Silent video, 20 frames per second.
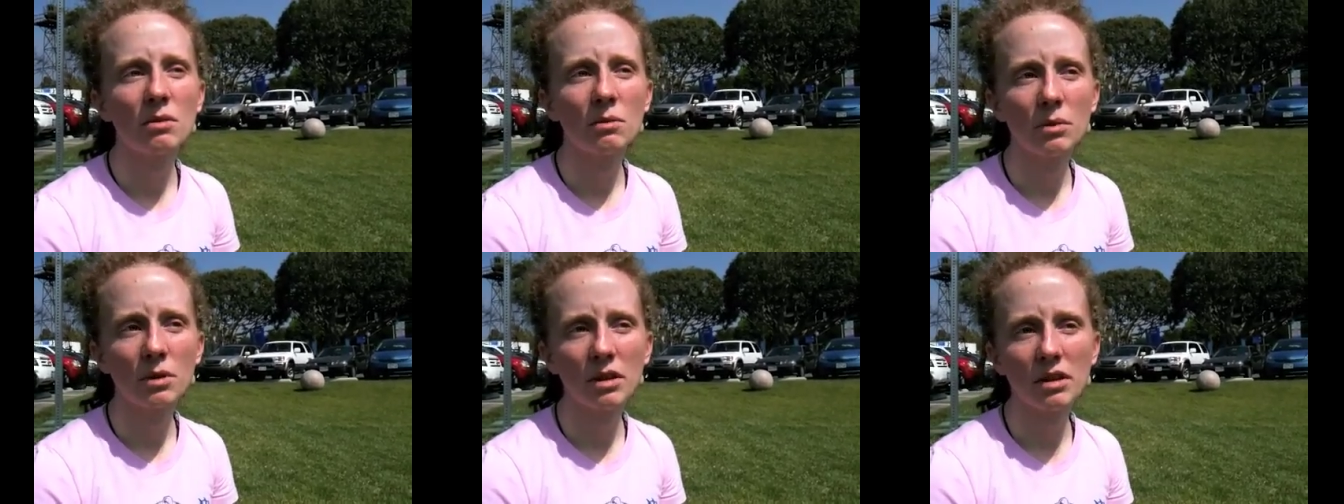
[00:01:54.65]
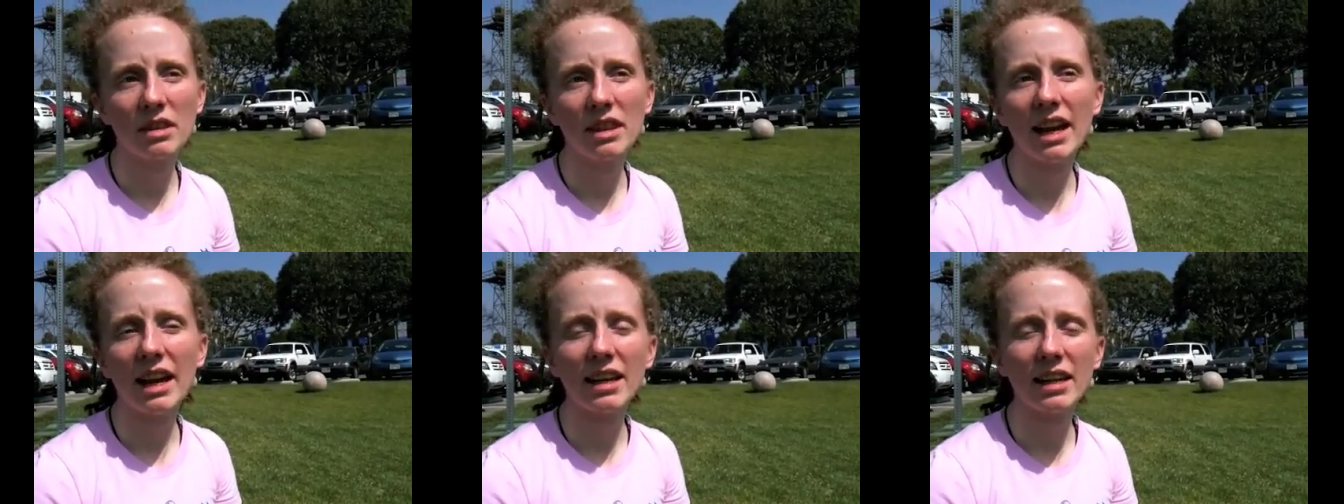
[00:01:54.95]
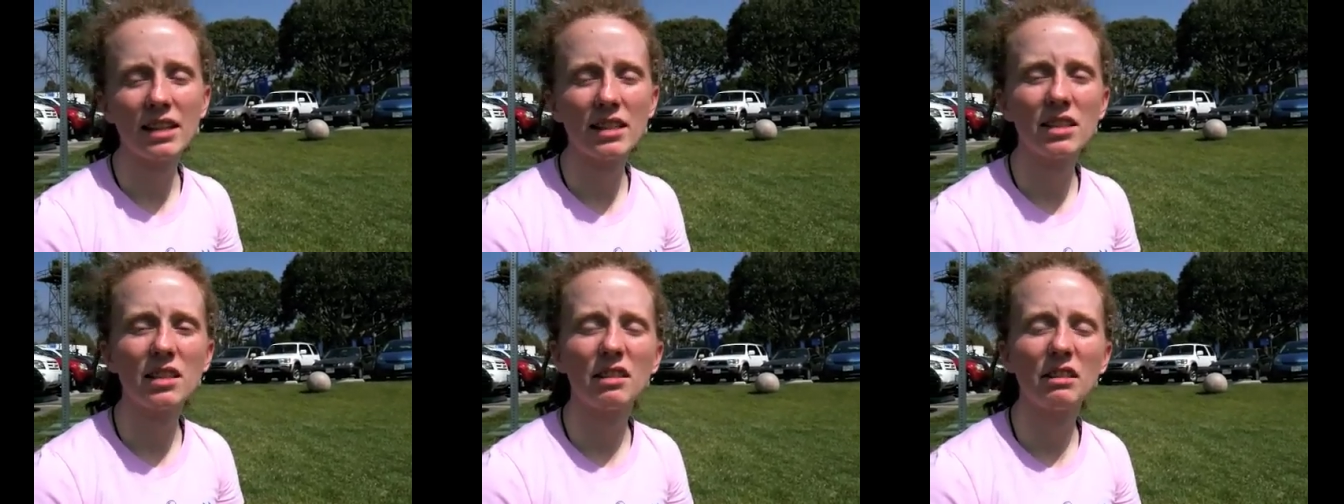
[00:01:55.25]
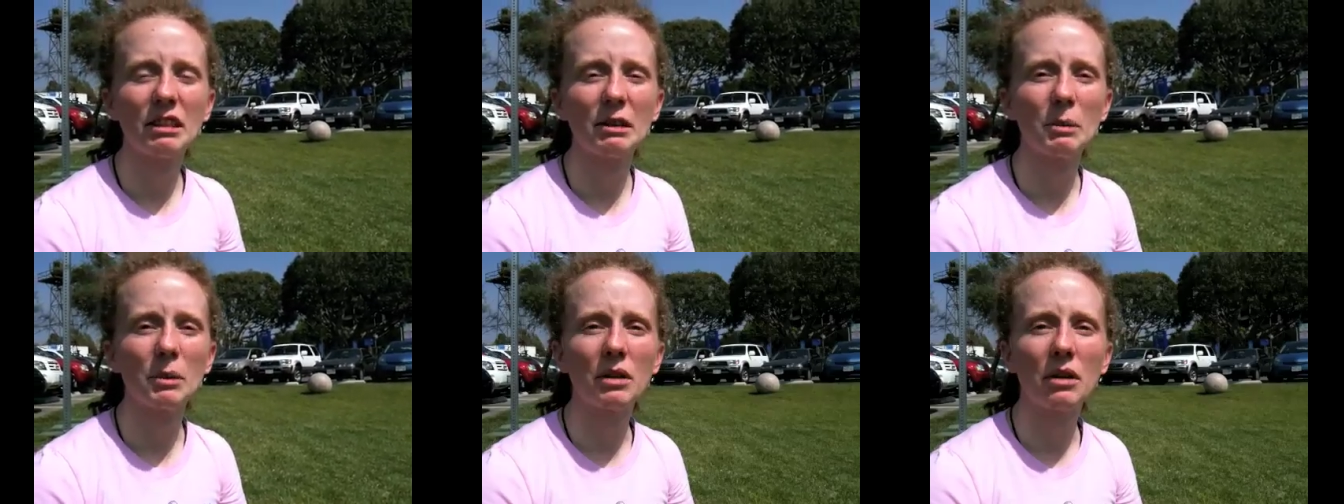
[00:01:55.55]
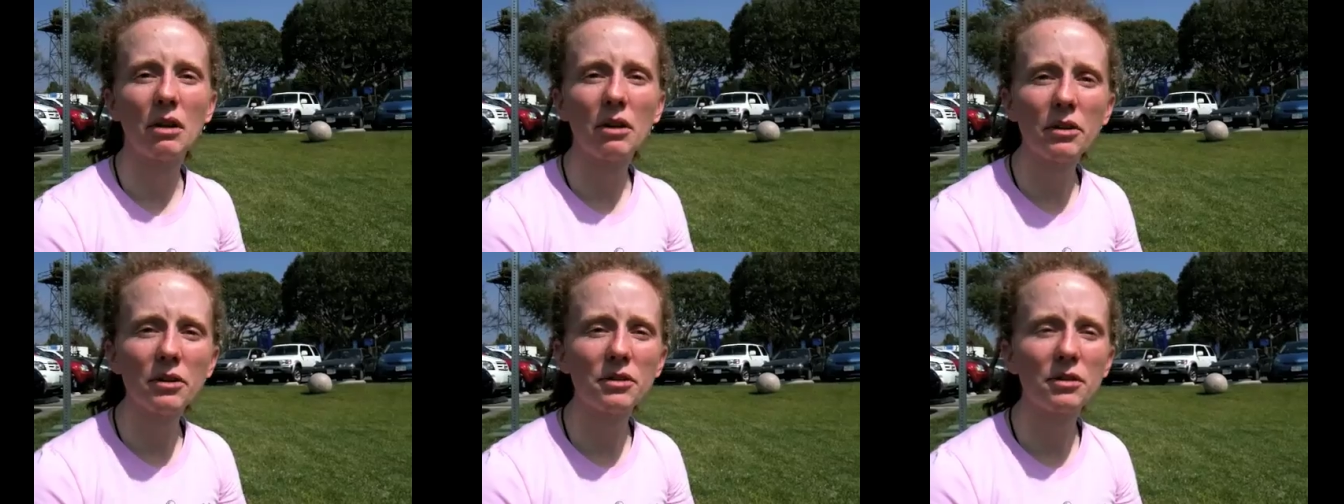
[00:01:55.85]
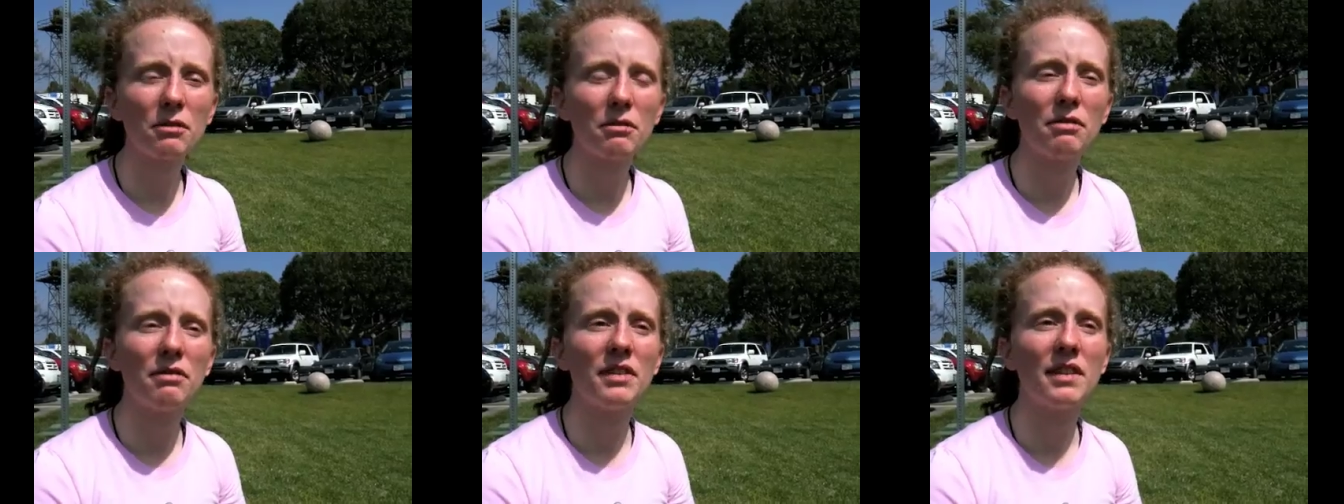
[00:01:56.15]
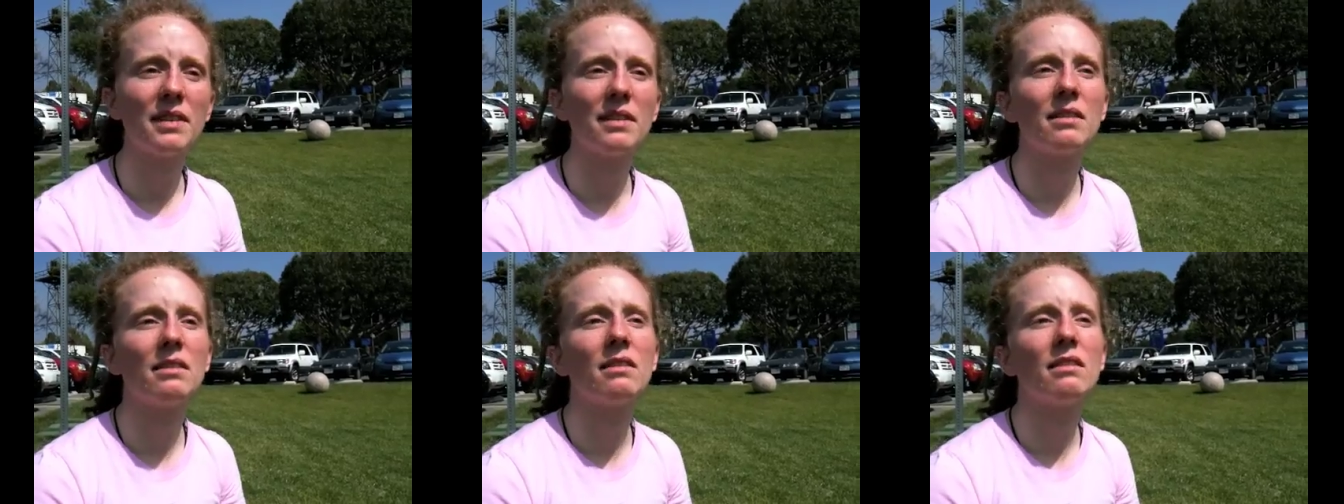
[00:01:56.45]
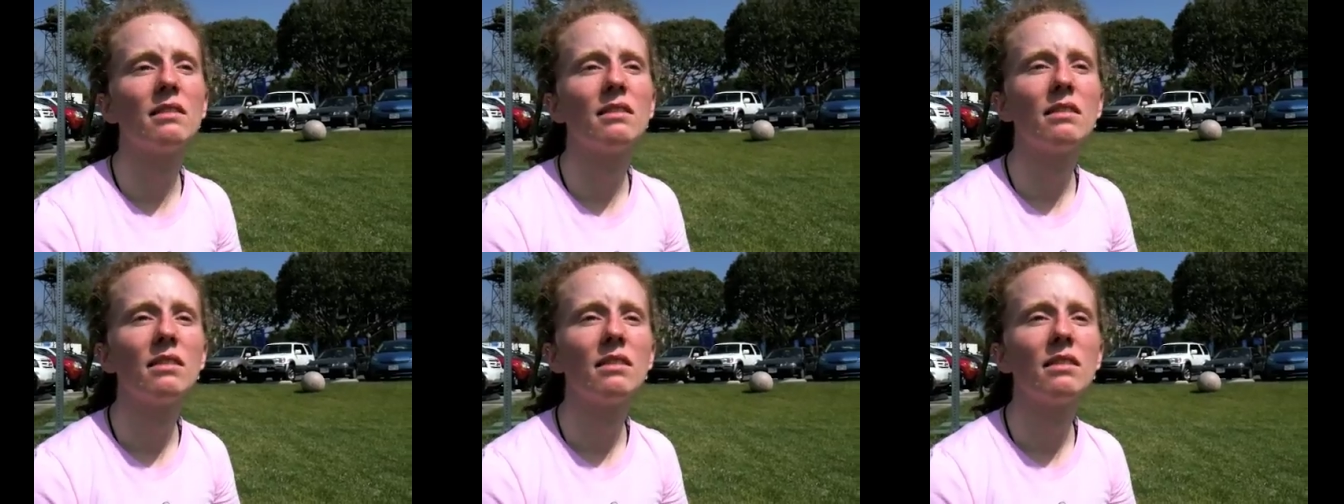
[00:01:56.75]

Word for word: where that exterior would also feel